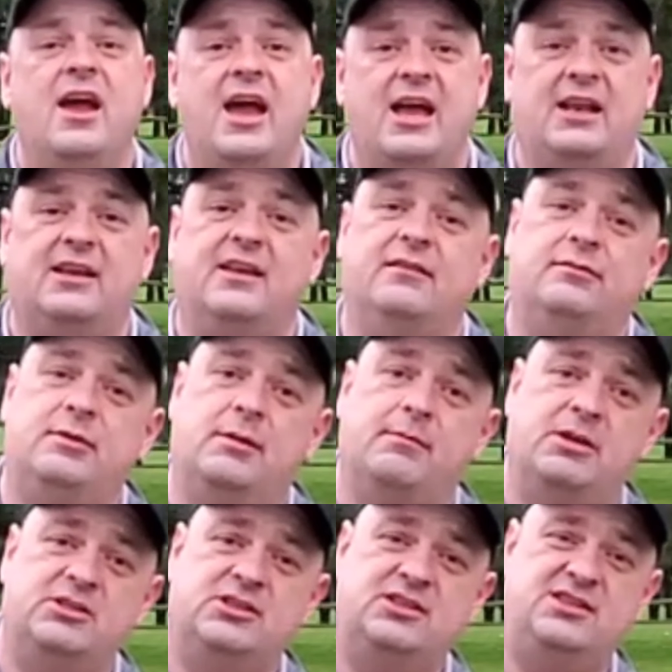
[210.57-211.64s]
and it gives me a
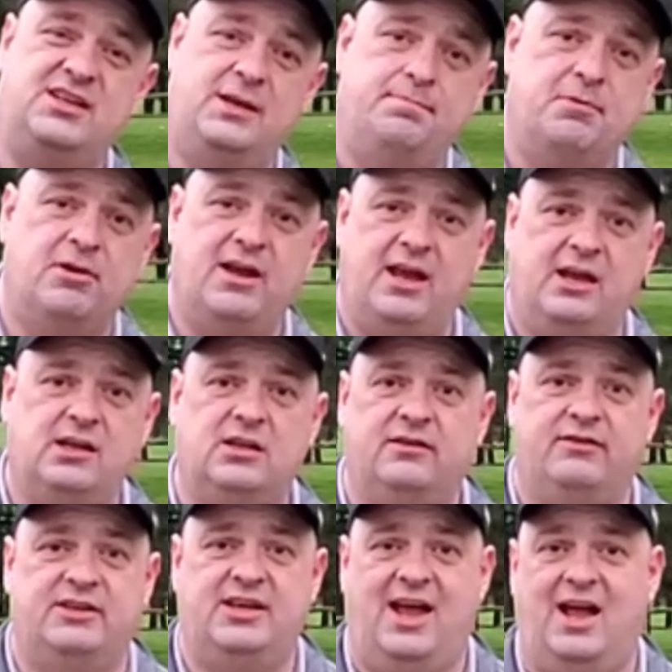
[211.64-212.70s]
much steeper angle
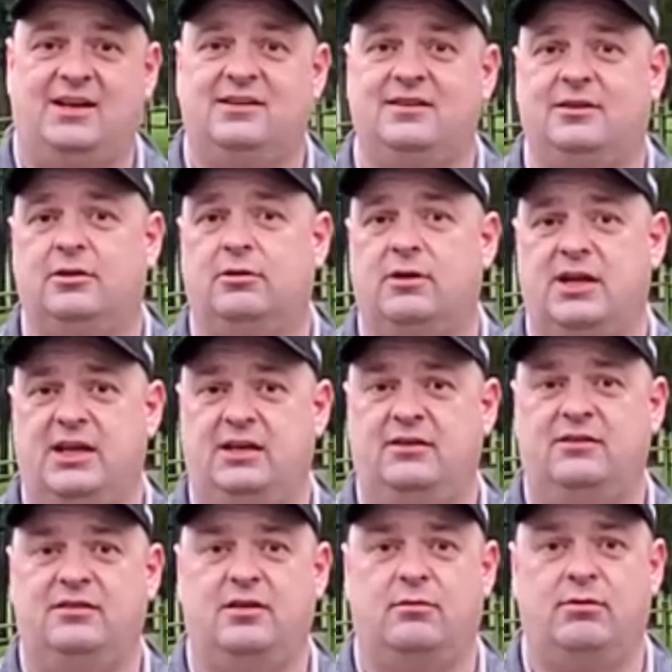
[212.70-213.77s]
of attack to the
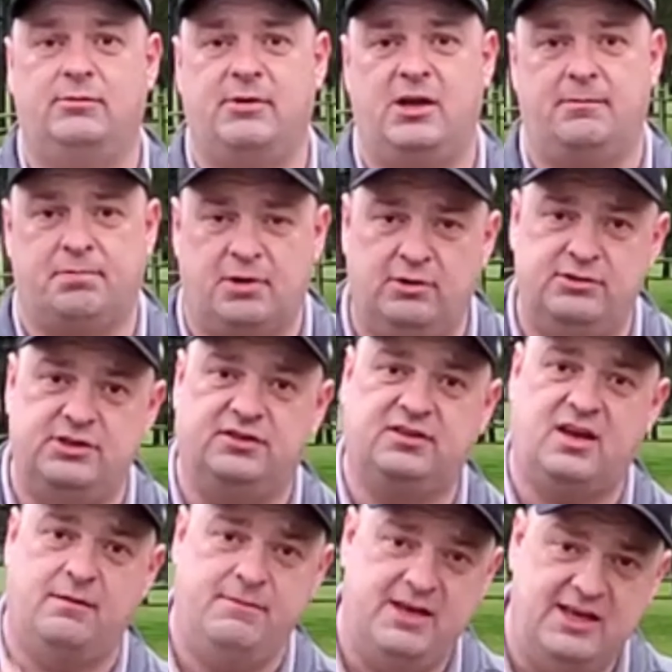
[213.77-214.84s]
greens, so when my approaches
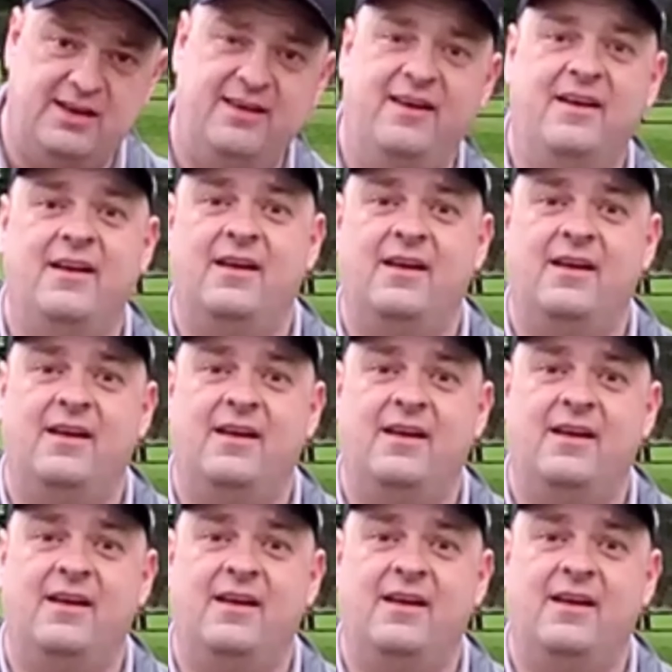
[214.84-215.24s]
come in,